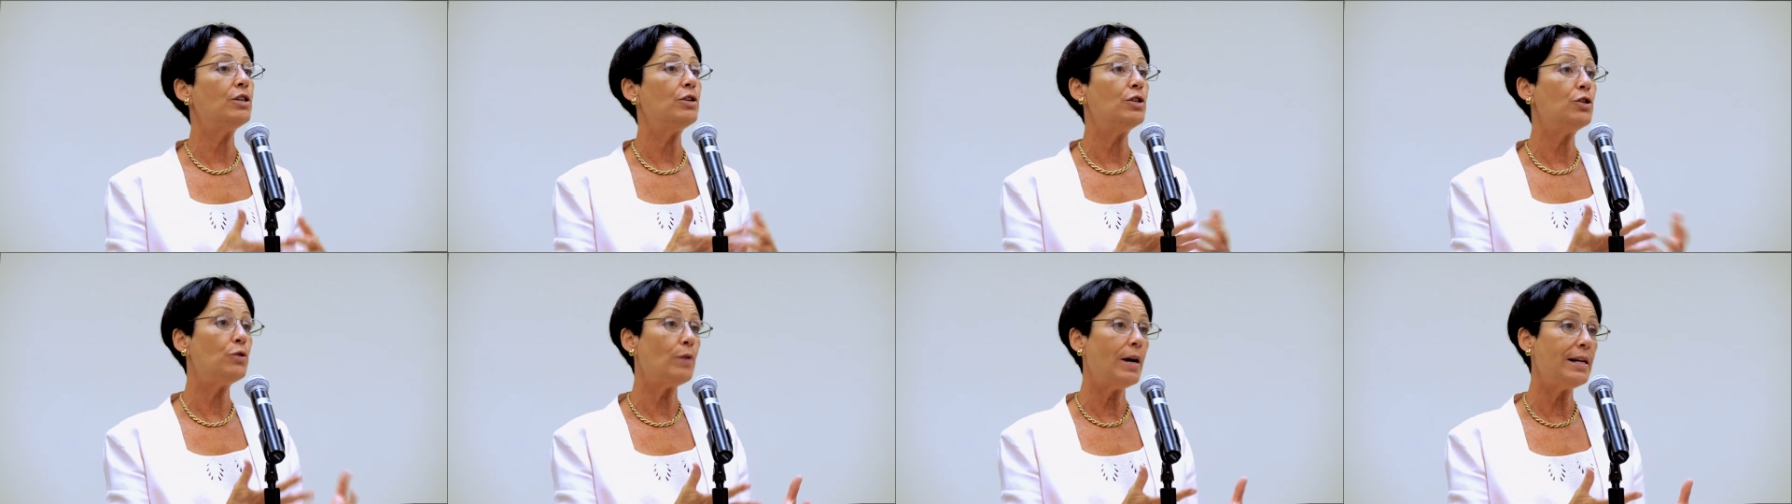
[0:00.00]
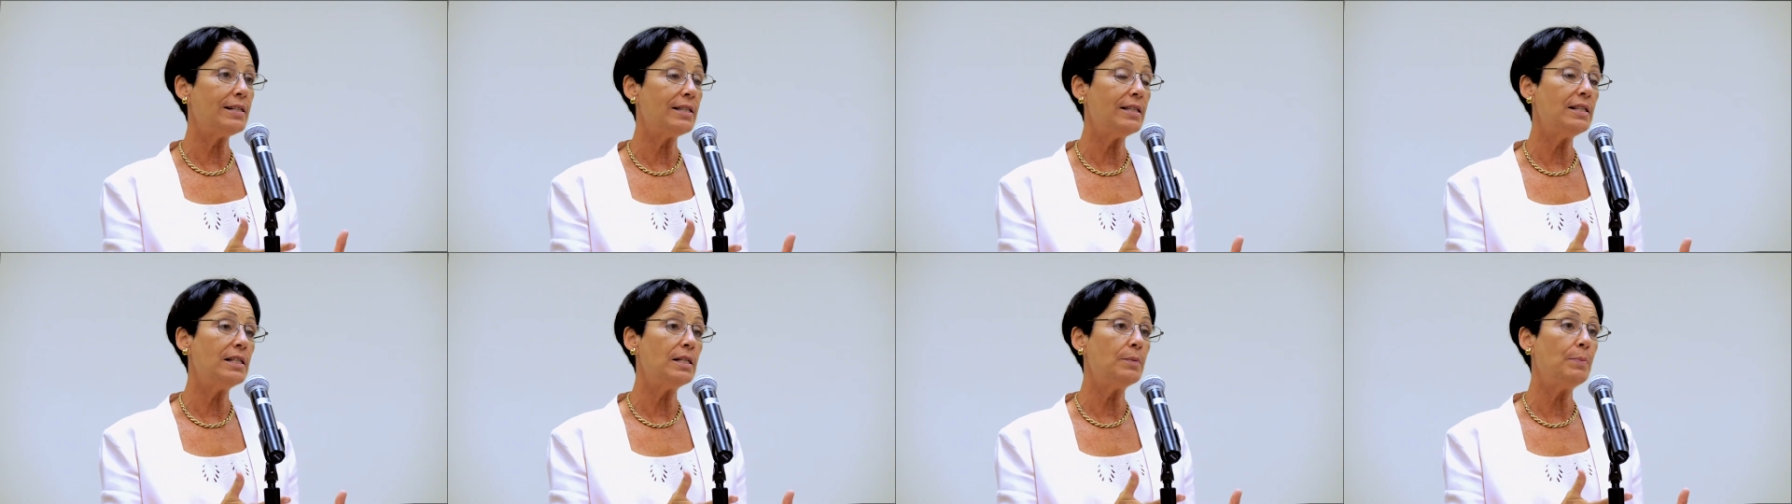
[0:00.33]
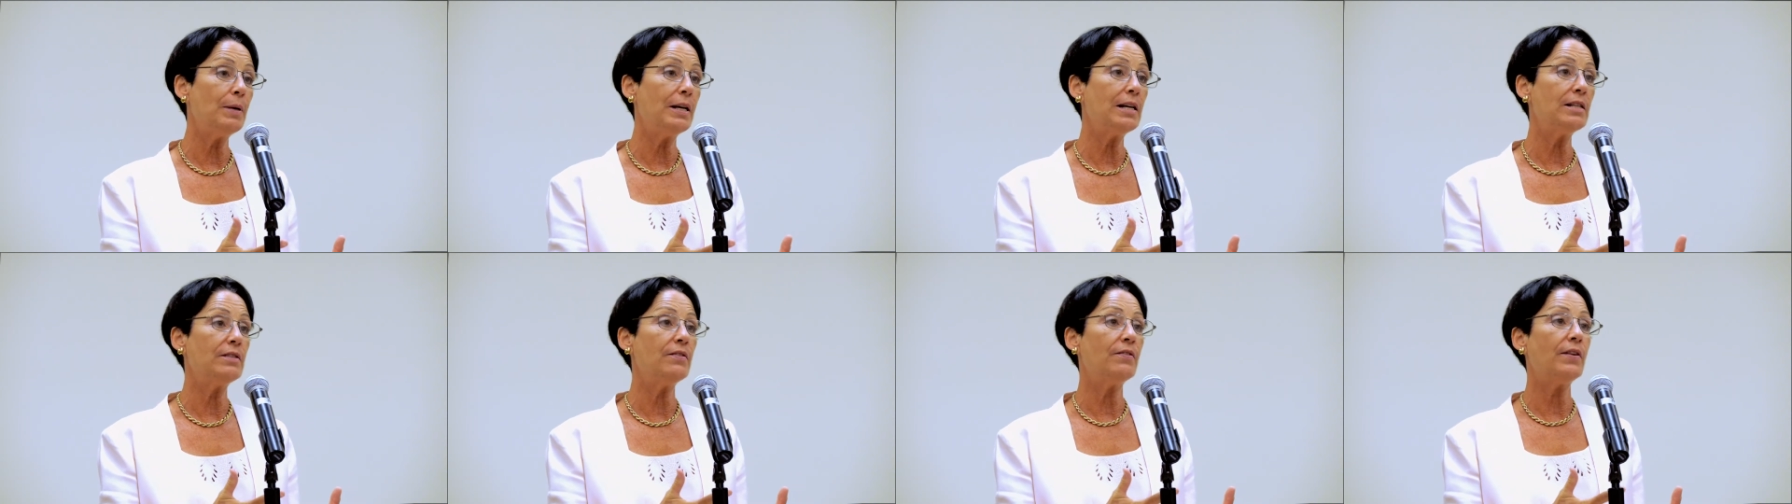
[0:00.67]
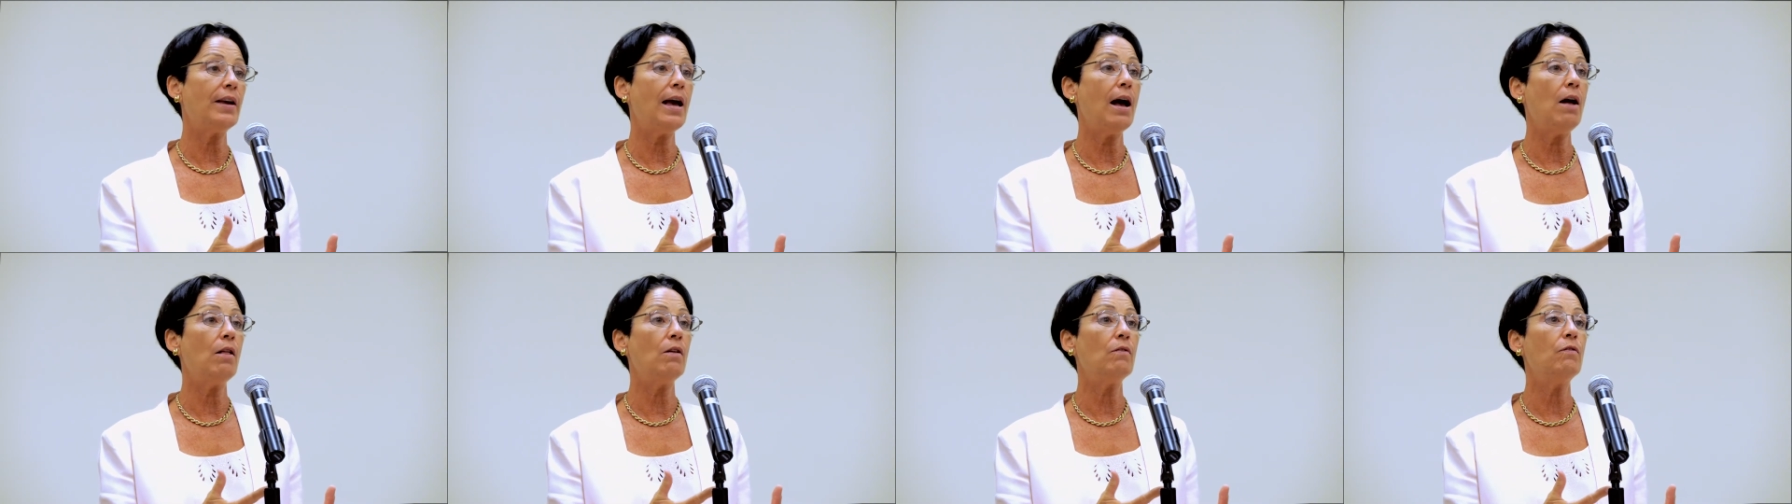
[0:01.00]
to address this because of
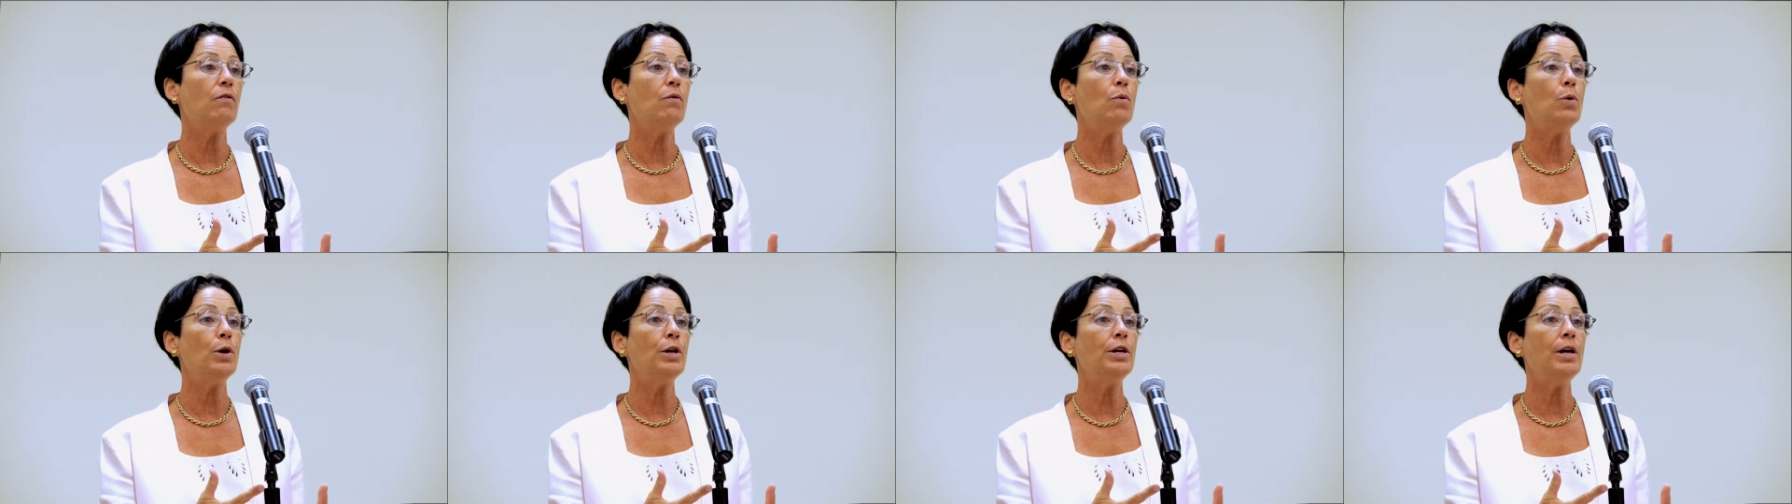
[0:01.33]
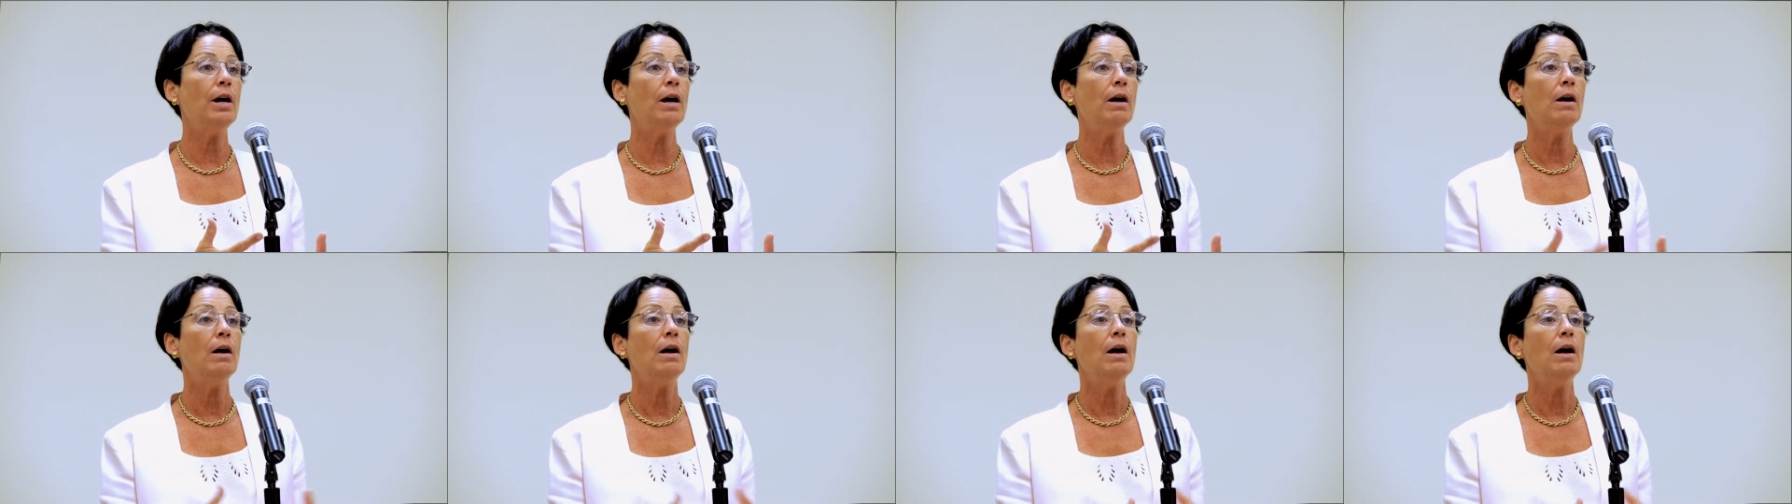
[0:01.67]
California.